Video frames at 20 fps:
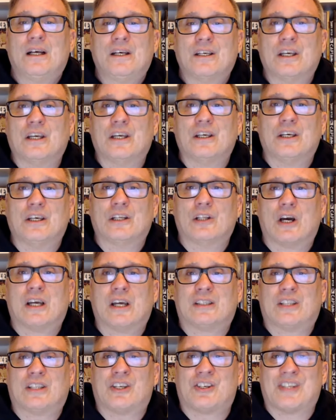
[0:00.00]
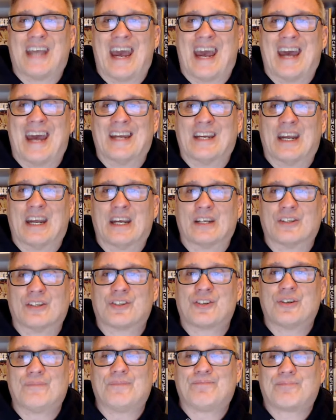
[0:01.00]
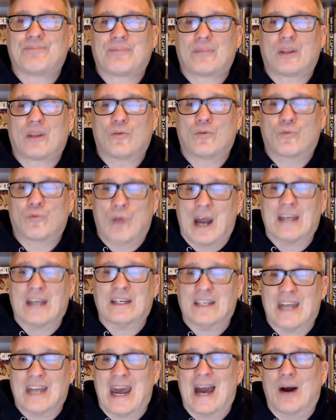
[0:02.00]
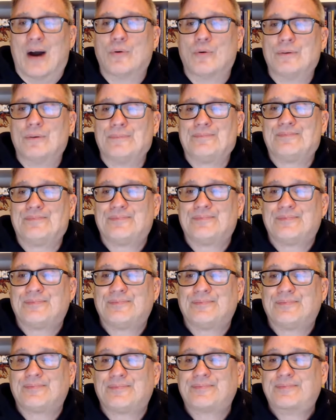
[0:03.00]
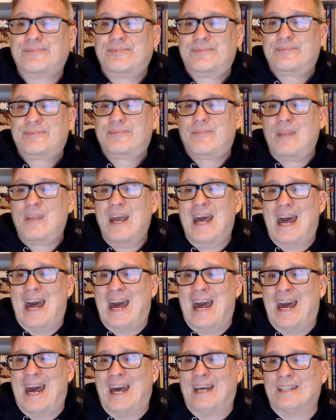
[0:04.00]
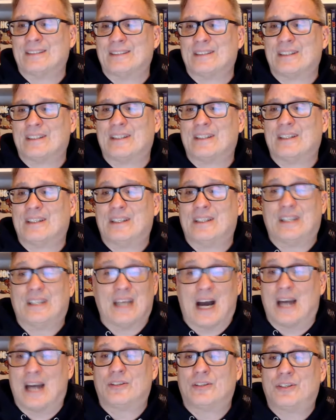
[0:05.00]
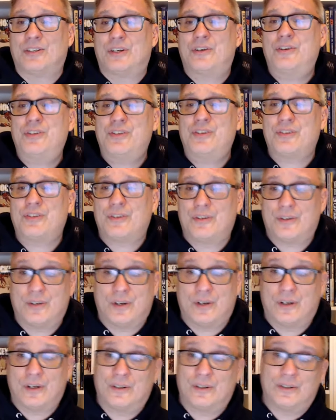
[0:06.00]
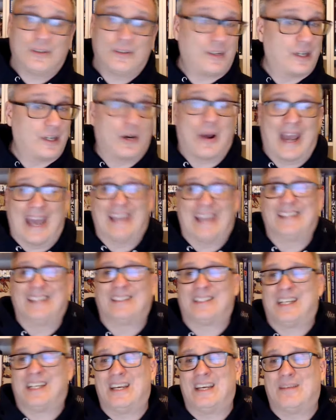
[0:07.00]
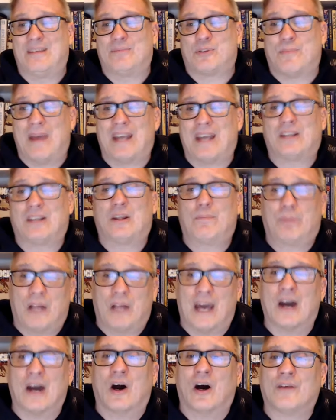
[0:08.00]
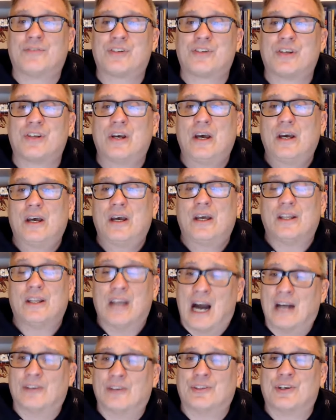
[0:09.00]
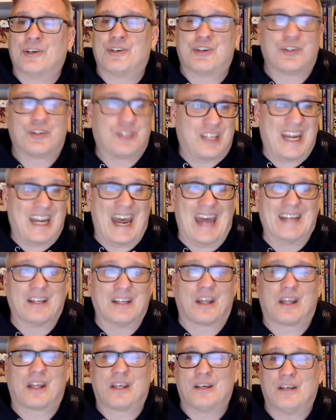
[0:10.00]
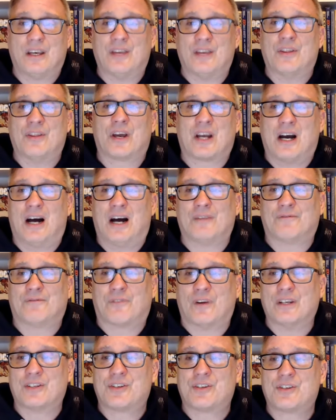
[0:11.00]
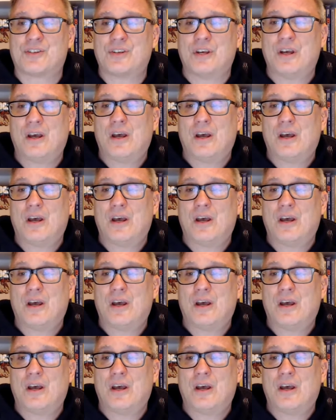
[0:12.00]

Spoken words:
You look at the standings right now, and the Islanders, you know, 8 teams make the playoffs. The Islanders are 10th in the conference.